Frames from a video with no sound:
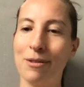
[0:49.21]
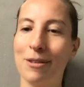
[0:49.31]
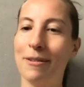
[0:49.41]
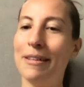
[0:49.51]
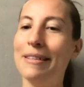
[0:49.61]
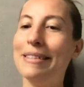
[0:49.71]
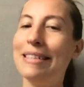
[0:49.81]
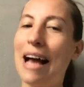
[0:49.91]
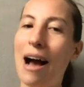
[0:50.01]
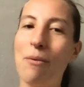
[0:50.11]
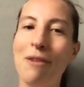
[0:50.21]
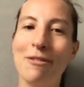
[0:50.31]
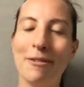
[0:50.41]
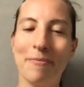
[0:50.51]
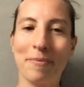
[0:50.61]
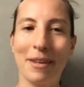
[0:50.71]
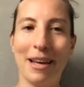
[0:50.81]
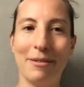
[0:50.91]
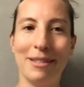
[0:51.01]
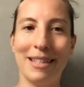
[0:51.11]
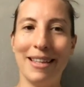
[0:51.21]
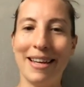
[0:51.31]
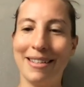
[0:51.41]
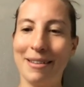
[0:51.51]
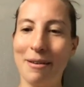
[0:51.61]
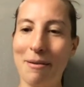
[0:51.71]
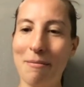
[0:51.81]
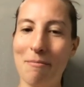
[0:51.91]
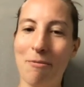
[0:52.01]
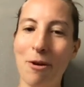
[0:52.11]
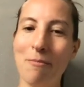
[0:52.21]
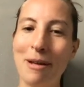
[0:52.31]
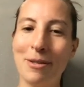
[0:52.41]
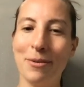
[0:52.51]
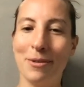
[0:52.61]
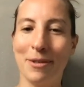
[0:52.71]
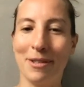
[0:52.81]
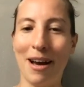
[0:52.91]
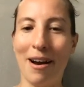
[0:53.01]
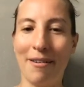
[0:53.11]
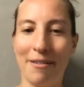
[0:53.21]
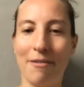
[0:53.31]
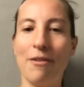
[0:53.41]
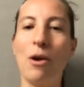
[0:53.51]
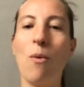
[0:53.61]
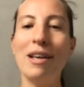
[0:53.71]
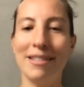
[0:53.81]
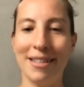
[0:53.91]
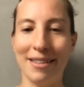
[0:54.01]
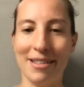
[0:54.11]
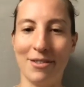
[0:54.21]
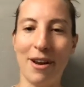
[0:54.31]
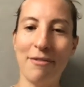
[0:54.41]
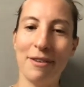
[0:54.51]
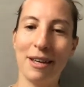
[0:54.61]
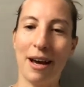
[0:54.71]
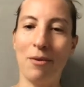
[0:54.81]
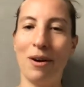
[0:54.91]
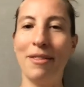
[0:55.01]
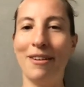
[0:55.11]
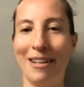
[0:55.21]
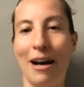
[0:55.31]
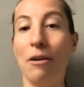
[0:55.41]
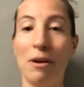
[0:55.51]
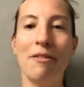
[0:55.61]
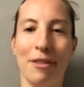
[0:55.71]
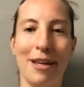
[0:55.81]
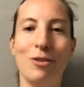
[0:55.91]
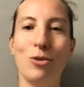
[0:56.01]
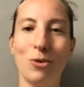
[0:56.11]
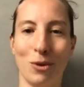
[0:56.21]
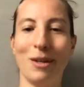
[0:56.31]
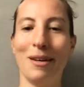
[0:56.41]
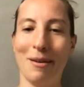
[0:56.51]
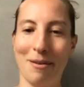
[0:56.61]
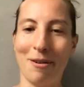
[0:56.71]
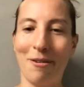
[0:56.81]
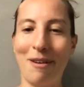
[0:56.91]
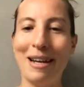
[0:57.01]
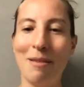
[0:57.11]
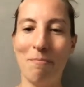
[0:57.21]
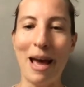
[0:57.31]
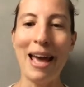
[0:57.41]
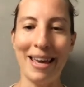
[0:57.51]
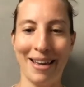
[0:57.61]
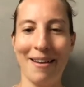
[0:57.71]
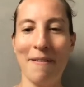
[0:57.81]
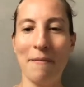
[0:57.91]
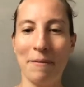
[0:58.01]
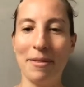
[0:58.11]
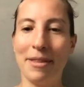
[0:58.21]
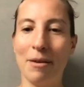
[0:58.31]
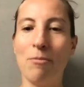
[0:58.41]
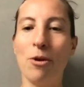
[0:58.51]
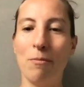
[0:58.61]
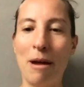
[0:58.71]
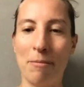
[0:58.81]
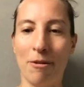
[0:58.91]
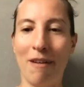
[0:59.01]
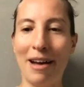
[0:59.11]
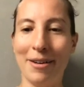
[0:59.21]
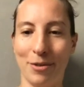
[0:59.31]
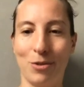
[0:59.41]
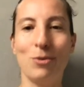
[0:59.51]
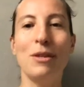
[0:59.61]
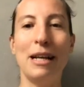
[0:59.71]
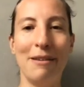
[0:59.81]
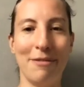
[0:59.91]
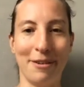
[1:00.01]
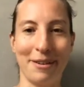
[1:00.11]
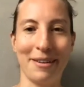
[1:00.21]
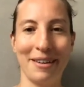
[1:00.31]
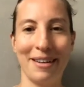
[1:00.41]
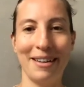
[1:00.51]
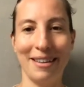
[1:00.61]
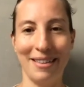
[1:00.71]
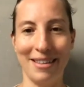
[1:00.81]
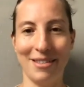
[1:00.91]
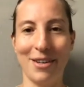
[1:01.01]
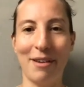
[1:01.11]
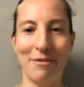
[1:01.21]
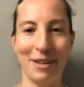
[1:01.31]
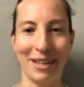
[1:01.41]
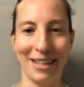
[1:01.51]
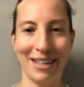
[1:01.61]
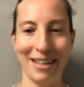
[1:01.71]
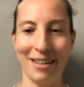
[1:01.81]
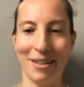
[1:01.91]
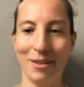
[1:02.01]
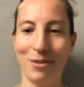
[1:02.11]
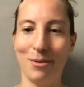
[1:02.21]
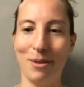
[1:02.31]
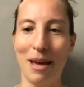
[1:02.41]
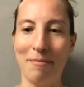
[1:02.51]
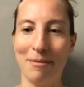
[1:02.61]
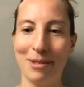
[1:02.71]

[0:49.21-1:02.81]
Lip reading: So, however, I would say that broadband users are requesting this traffic. However, they do already pay their broadband providers to deliver this traffic to them.